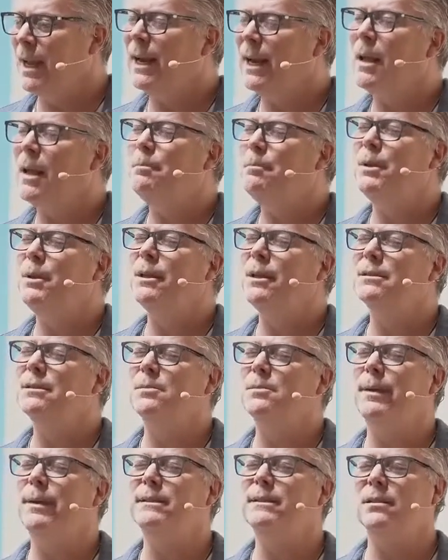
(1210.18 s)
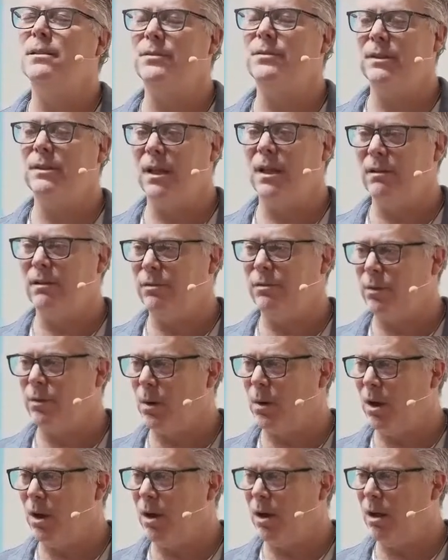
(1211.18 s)
Can I be a space of love
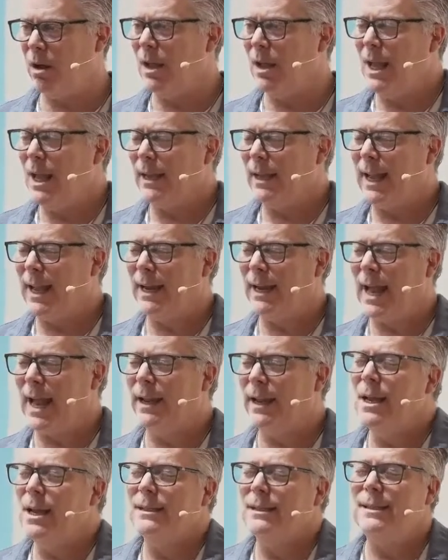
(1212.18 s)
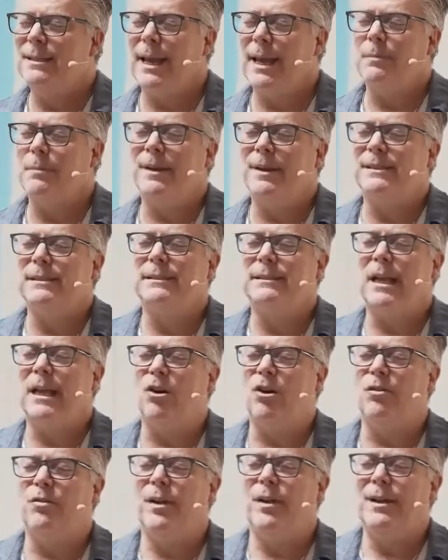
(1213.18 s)
for all? Can I take
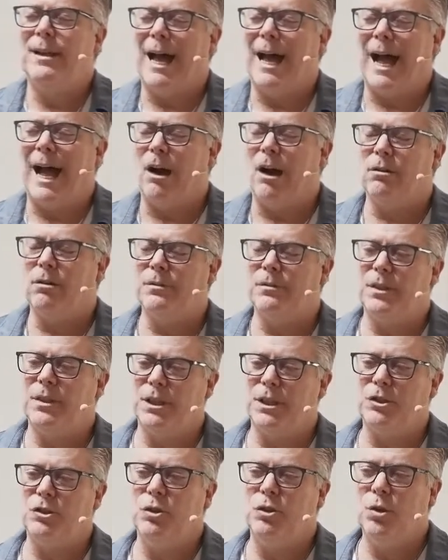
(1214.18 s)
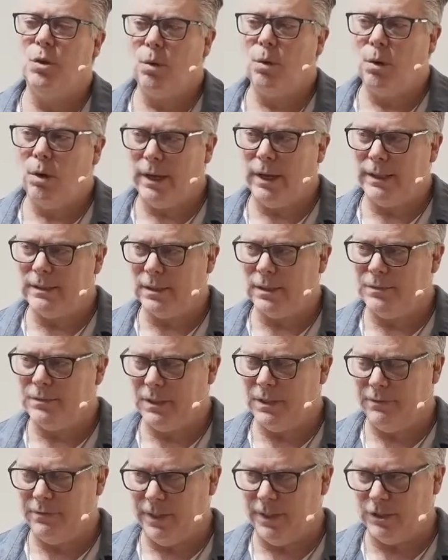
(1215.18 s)
myself out of the noise
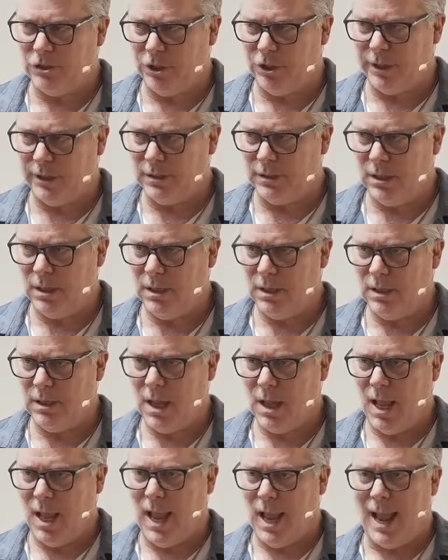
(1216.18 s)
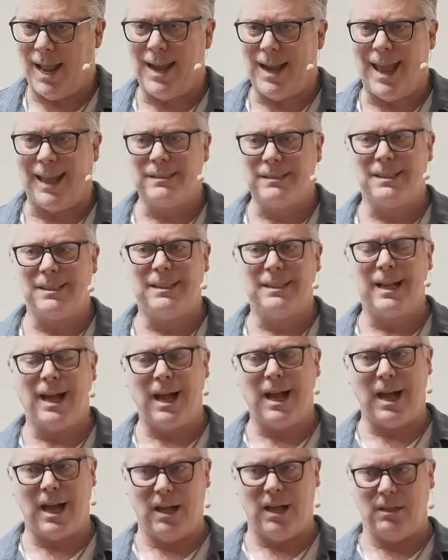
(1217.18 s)
of division and ask
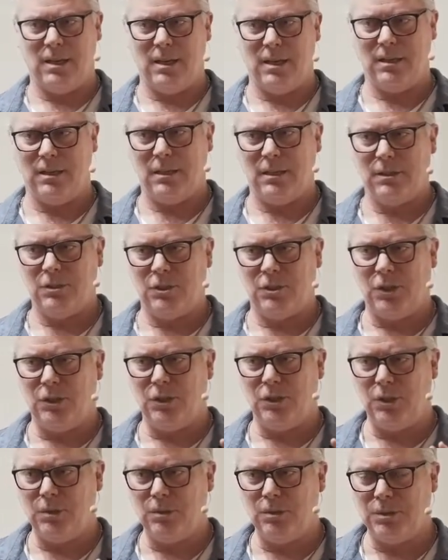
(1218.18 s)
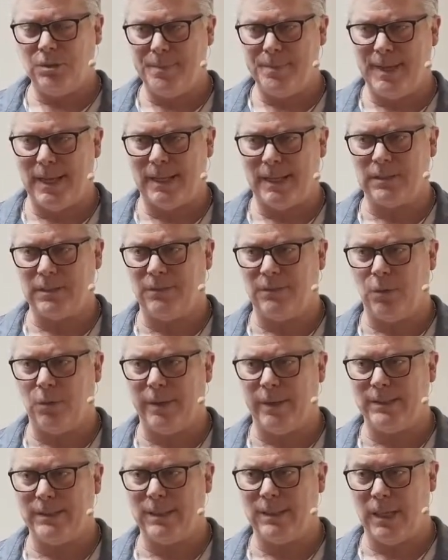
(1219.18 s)
God to use me as a
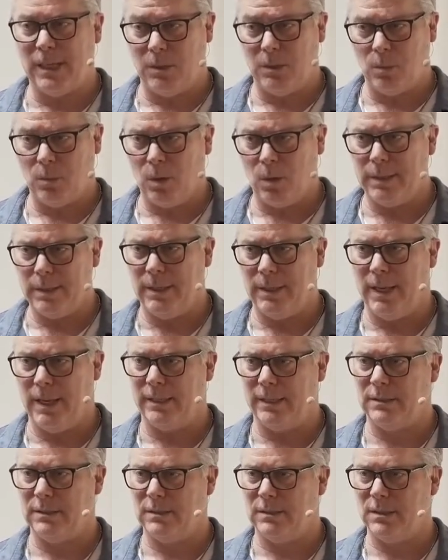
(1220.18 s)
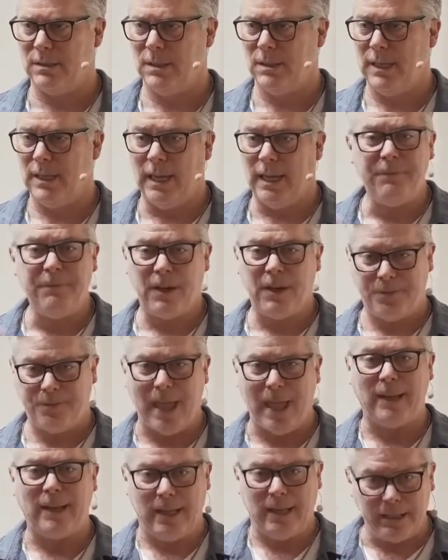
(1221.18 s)
voice in oneness, even
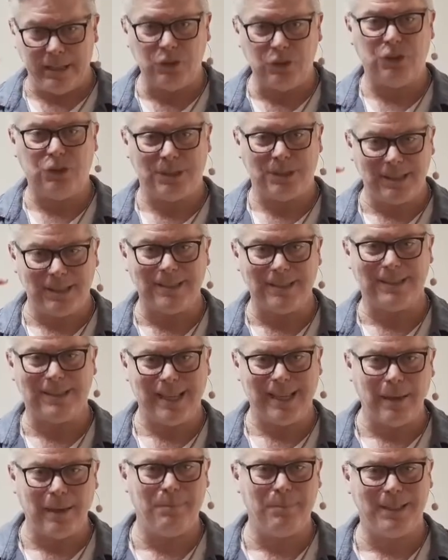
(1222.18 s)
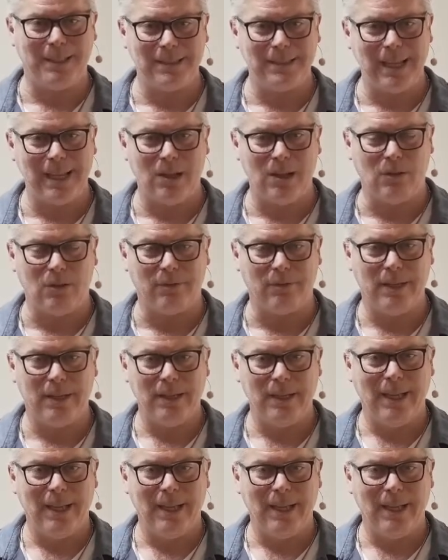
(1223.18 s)
if that is just inside myself?